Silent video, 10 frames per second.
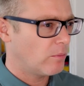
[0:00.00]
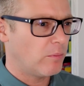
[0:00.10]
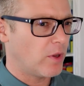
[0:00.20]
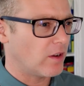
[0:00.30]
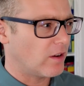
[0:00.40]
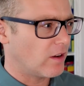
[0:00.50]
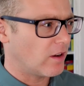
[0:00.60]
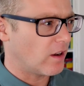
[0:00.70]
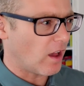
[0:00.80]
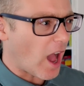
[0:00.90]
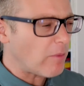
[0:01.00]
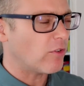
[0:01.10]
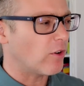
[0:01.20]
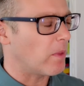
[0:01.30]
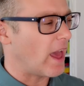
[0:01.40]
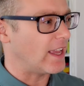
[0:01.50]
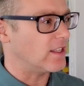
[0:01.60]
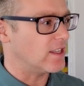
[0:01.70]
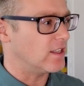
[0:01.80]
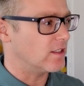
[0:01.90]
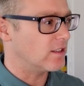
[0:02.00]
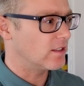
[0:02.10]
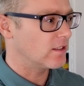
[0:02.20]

But I'm from the 80s.